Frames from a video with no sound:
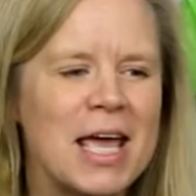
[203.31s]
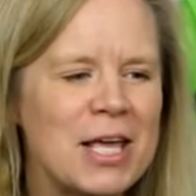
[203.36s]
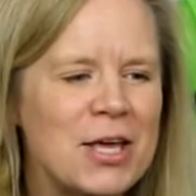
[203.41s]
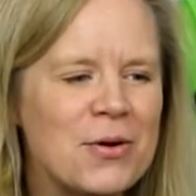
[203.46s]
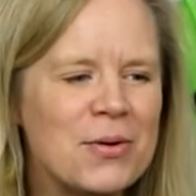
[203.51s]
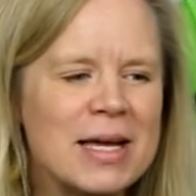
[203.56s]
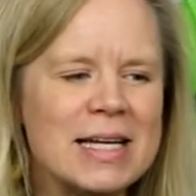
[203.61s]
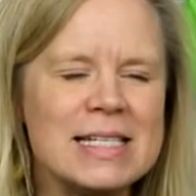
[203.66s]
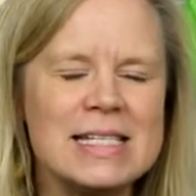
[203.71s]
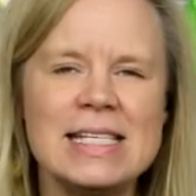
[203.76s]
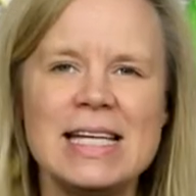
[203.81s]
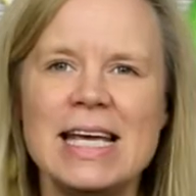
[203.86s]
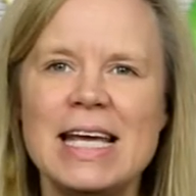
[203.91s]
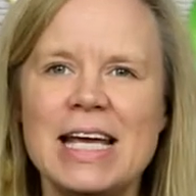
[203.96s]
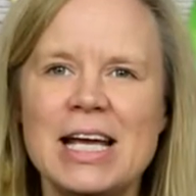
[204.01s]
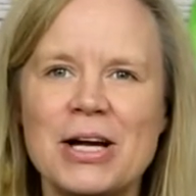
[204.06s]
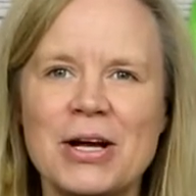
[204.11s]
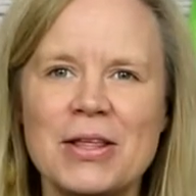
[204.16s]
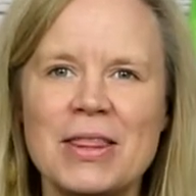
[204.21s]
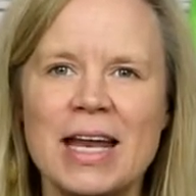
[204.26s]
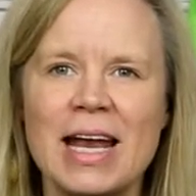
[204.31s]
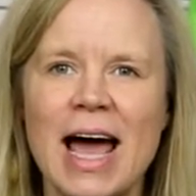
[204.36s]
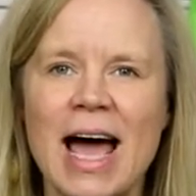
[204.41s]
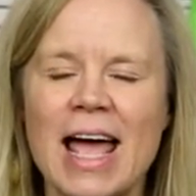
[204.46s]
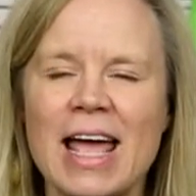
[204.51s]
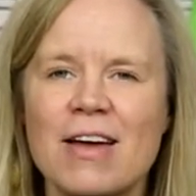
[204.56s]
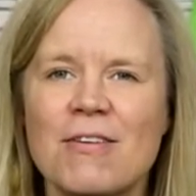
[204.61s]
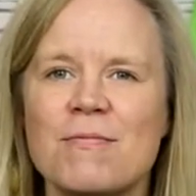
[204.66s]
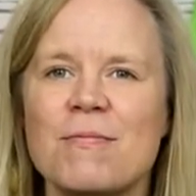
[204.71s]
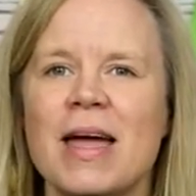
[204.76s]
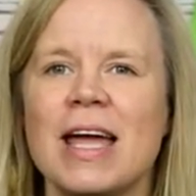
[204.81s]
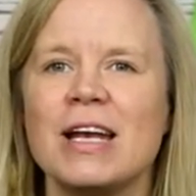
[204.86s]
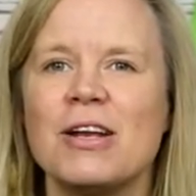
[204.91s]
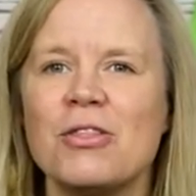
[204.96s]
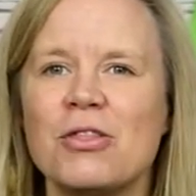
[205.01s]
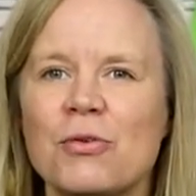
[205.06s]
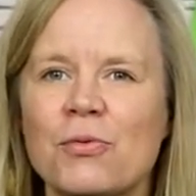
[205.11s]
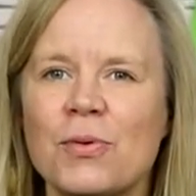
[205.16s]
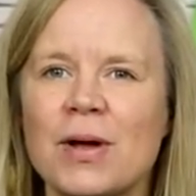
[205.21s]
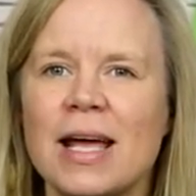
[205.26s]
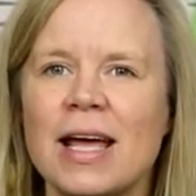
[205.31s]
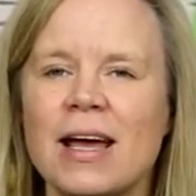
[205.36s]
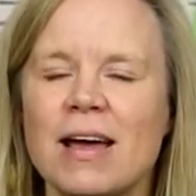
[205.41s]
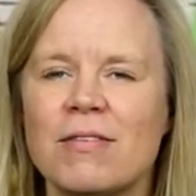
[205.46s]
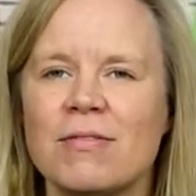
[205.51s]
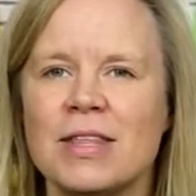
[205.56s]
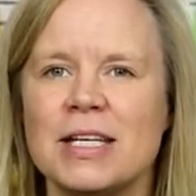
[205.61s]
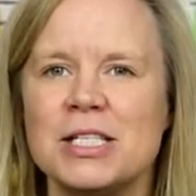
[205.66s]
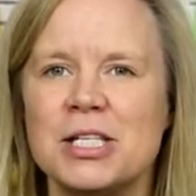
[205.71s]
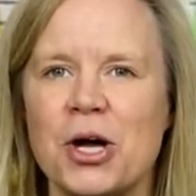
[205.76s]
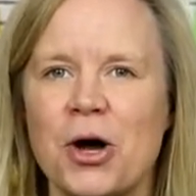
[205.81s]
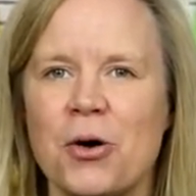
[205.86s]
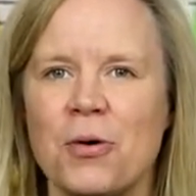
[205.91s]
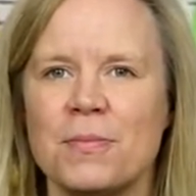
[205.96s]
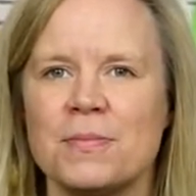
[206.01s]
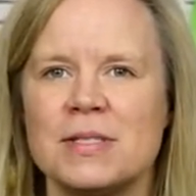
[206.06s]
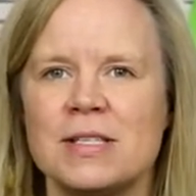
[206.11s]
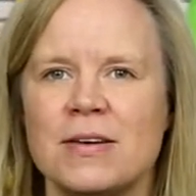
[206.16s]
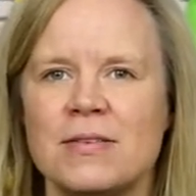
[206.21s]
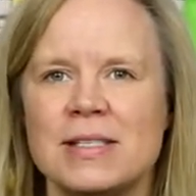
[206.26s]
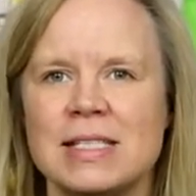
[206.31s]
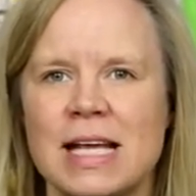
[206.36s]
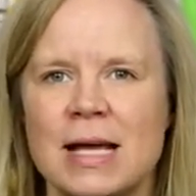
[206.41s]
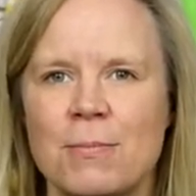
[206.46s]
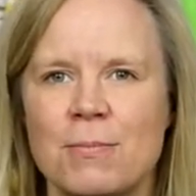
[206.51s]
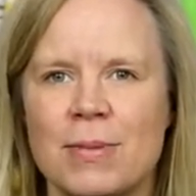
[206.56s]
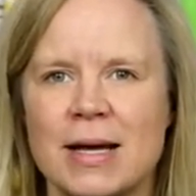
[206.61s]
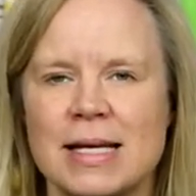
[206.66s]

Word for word: You can see here that I have made three of the domes of St.